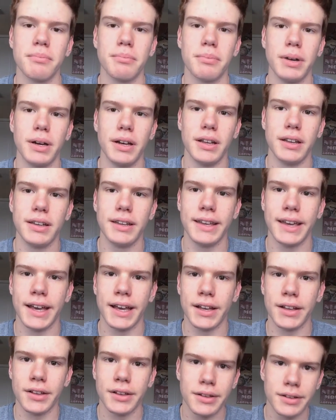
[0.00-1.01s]
But
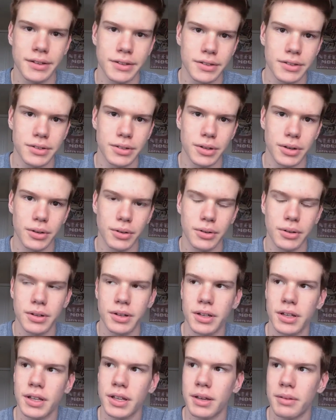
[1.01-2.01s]
yeah, so
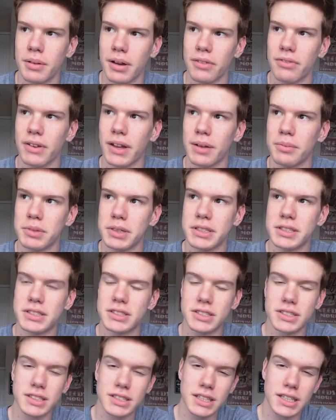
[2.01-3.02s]
my
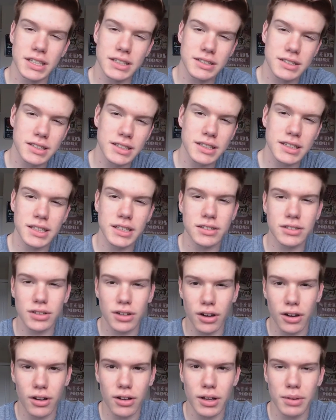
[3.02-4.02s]
family's decently
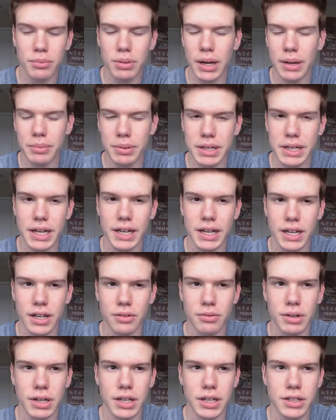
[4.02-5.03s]
tall. I'm probably not going to
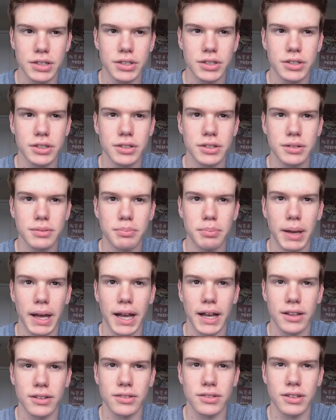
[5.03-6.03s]
reach
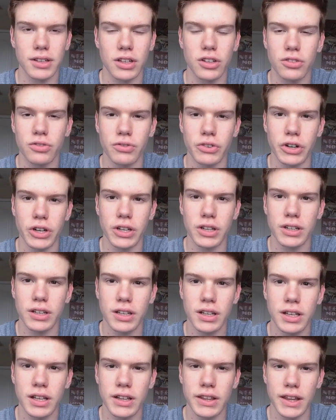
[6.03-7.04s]
past 6 foot.
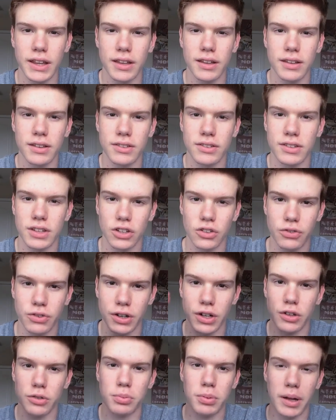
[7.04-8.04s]
6
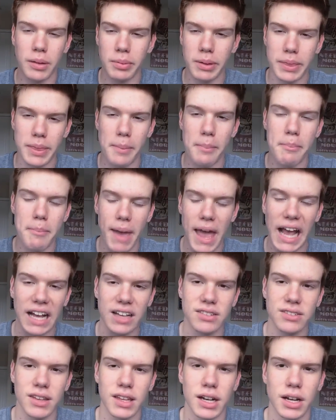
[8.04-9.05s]
foot is probably the
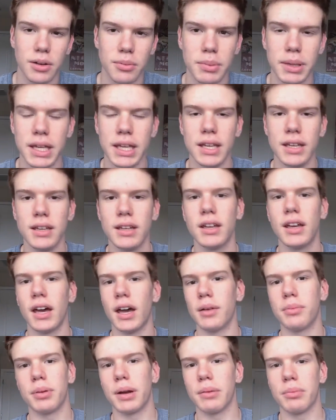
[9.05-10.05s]
max that I'll be.
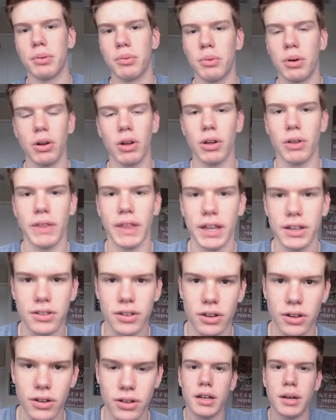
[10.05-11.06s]
I probably won't go that
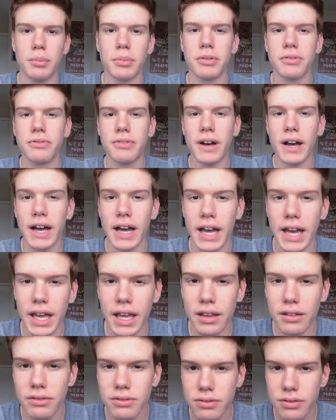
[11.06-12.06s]
tall. Number
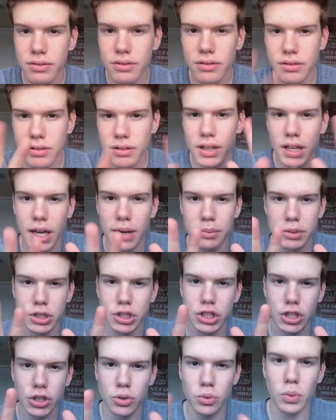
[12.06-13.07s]
five, how
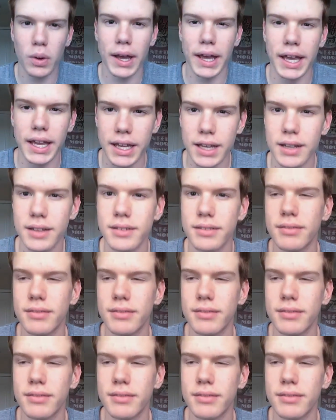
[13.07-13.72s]
much do you weigh?